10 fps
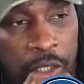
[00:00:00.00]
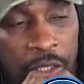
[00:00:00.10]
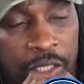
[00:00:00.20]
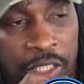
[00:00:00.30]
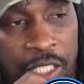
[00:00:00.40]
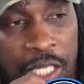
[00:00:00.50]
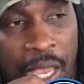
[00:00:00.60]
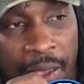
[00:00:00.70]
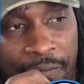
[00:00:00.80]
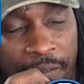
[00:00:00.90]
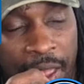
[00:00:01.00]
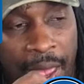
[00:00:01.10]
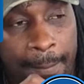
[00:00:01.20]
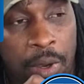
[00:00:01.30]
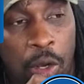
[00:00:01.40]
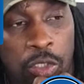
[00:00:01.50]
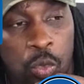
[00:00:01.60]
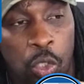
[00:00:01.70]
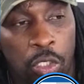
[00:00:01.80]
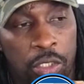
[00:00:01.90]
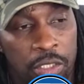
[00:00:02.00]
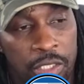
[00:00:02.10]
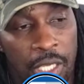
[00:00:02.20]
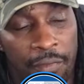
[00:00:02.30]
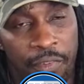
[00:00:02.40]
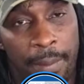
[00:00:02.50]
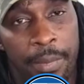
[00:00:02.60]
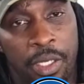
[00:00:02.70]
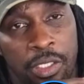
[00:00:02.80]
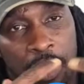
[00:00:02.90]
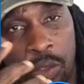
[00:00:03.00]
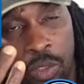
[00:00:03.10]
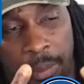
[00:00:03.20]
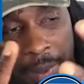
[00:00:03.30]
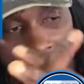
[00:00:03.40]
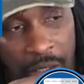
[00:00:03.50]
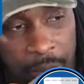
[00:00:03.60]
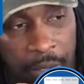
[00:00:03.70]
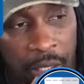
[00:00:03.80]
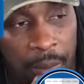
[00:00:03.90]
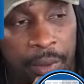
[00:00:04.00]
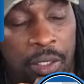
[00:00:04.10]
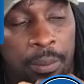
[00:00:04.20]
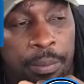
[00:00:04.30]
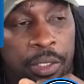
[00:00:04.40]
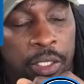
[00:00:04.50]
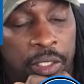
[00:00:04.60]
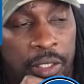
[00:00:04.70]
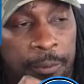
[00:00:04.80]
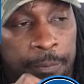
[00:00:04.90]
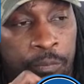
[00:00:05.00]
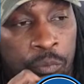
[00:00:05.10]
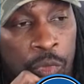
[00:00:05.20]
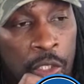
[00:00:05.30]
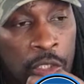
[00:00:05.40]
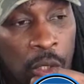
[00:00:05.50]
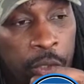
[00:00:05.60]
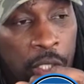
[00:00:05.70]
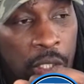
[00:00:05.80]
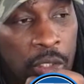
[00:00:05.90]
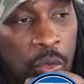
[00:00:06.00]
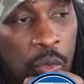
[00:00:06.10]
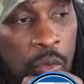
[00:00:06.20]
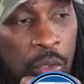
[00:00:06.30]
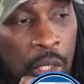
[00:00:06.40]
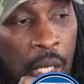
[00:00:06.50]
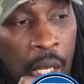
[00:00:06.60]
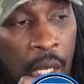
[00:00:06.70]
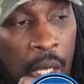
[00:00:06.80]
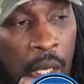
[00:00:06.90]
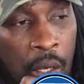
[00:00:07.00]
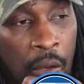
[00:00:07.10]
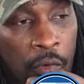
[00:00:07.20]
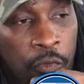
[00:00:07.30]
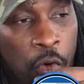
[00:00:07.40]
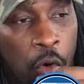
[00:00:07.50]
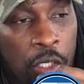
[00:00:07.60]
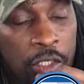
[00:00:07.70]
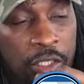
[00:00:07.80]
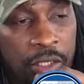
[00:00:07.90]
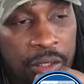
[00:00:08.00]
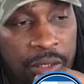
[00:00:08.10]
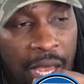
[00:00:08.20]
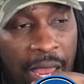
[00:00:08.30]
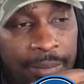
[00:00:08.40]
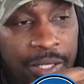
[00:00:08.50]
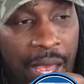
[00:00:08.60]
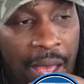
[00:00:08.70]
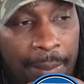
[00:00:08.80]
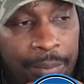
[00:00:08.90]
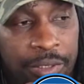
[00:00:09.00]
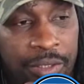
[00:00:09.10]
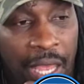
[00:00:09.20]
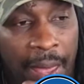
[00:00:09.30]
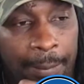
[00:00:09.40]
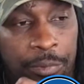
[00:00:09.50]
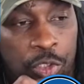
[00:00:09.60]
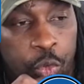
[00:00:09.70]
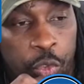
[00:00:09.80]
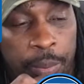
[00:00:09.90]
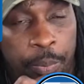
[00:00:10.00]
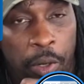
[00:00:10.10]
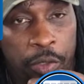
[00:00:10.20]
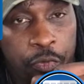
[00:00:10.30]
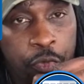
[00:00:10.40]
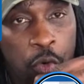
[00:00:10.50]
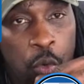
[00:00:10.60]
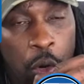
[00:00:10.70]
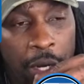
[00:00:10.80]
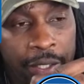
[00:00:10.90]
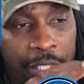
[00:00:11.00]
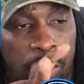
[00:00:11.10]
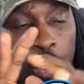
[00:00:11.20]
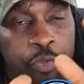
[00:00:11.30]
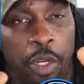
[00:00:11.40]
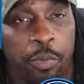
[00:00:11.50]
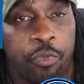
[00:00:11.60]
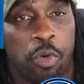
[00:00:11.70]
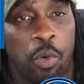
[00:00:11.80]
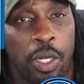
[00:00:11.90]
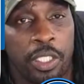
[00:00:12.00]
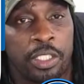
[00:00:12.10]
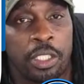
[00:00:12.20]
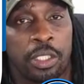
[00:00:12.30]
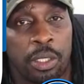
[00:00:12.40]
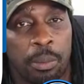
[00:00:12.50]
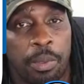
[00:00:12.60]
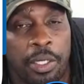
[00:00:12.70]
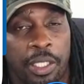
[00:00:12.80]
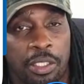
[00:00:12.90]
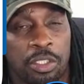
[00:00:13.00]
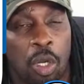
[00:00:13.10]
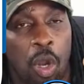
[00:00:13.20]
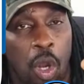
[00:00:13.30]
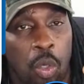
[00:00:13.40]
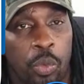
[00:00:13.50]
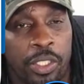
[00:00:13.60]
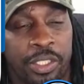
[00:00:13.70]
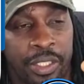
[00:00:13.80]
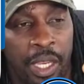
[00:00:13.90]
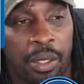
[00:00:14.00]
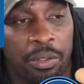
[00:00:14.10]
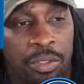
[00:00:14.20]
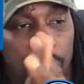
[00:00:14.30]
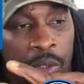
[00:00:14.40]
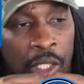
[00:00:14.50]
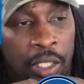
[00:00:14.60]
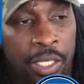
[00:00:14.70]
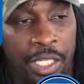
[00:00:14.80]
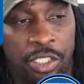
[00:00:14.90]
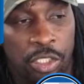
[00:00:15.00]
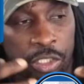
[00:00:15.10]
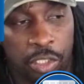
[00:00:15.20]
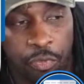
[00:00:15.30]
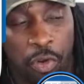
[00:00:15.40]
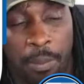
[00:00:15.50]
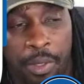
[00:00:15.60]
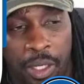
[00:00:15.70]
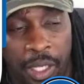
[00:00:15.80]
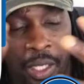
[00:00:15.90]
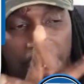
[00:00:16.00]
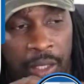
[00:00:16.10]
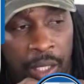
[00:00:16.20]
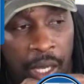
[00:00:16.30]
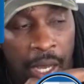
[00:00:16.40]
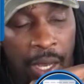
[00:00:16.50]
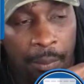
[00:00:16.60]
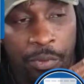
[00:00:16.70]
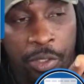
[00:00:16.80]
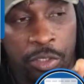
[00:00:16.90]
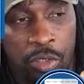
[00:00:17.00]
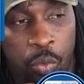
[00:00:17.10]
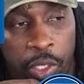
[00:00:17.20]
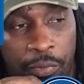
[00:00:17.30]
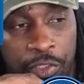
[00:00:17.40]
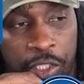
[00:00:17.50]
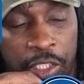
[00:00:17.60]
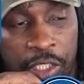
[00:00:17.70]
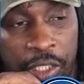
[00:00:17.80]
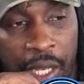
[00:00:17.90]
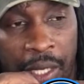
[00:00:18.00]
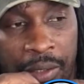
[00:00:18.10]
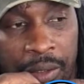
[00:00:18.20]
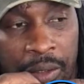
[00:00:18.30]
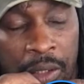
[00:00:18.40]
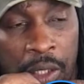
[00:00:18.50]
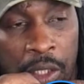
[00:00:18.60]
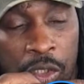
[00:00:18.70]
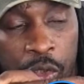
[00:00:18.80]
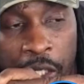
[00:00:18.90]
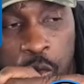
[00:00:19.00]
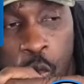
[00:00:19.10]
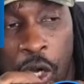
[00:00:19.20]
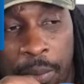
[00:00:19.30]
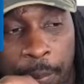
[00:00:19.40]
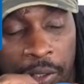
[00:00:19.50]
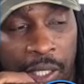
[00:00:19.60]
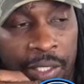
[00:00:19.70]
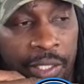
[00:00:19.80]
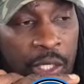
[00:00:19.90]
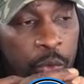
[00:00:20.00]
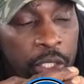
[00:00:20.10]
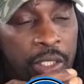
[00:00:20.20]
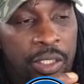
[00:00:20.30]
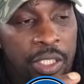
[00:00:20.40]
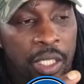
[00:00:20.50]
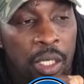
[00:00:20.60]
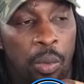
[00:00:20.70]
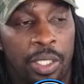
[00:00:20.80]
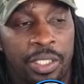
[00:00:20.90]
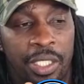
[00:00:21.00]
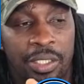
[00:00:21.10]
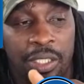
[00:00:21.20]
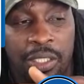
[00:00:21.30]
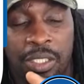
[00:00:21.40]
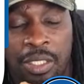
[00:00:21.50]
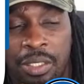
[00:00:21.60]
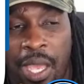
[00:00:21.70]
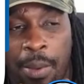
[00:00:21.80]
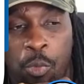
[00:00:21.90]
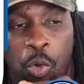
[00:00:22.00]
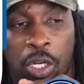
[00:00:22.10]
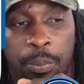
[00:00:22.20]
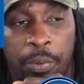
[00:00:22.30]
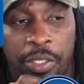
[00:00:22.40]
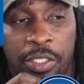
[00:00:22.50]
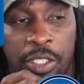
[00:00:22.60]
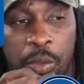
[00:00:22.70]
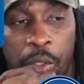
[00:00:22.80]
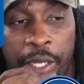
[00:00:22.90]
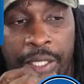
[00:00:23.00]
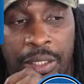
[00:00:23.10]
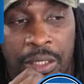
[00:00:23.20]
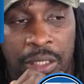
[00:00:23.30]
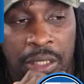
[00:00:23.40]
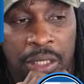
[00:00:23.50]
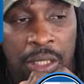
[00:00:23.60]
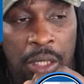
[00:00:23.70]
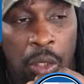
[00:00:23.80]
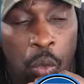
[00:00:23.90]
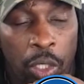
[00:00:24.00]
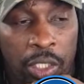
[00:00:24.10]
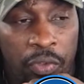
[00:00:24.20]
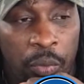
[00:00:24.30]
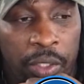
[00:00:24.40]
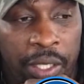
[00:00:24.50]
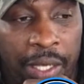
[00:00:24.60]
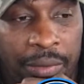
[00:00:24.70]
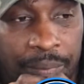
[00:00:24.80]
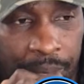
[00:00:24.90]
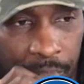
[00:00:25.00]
your CFM, how to work out your CFM, because I know the math could be a little bit complicated. So we're gonna do volts times amps times 3.41. Yeah, the 3.41 is a number that is always there. So that's just a formula. There's no way of changing that. So that's one part. And then we're going to take our delta T times 1.08. Whatever we get.